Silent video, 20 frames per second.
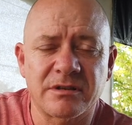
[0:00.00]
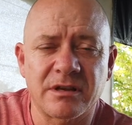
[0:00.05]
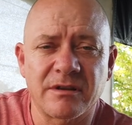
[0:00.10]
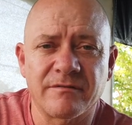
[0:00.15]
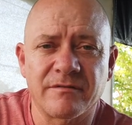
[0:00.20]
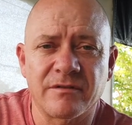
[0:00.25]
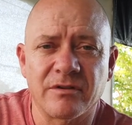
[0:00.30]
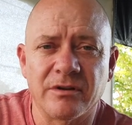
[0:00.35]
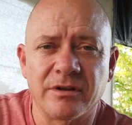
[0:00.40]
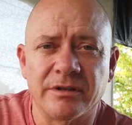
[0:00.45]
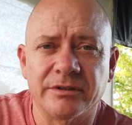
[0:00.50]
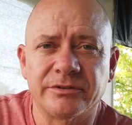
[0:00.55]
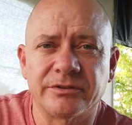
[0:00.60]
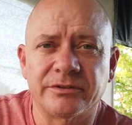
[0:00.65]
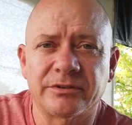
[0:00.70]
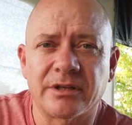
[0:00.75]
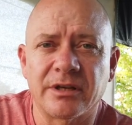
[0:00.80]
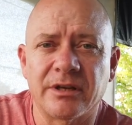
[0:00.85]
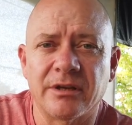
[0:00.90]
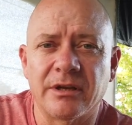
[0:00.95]

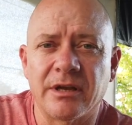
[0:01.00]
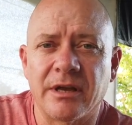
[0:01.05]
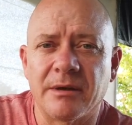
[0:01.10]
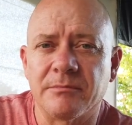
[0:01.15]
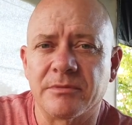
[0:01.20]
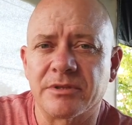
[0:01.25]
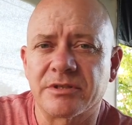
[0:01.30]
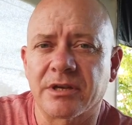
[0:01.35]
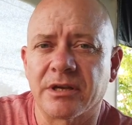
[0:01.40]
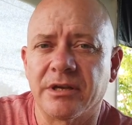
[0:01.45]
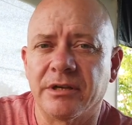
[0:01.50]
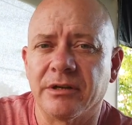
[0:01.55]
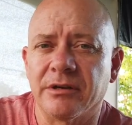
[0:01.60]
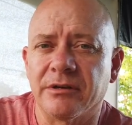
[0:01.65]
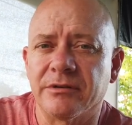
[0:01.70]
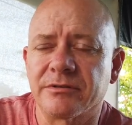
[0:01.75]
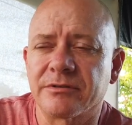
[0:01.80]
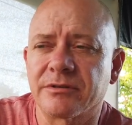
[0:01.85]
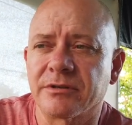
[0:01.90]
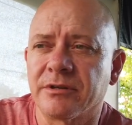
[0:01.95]
sandflies and
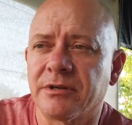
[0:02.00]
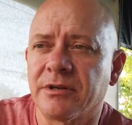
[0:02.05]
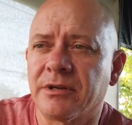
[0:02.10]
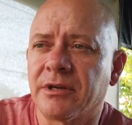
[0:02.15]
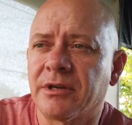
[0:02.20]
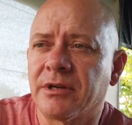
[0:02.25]
mosquitoes.